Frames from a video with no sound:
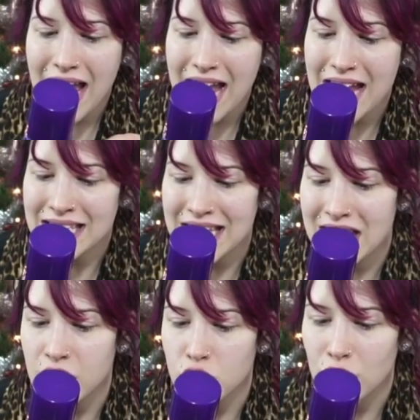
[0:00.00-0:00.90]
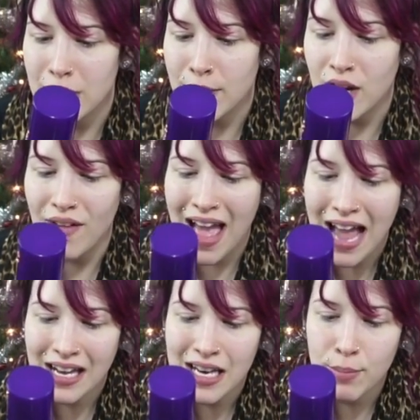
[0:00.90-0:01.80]
Aids in the treatment of
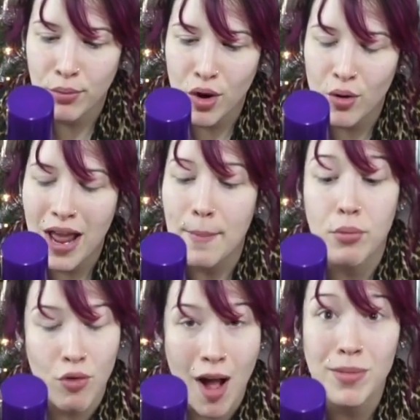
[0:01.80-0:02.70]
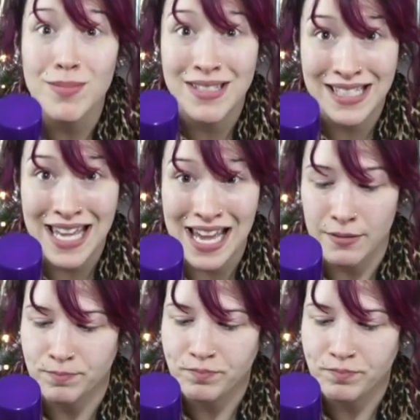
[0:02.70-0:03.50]
acne-prone and problem skin.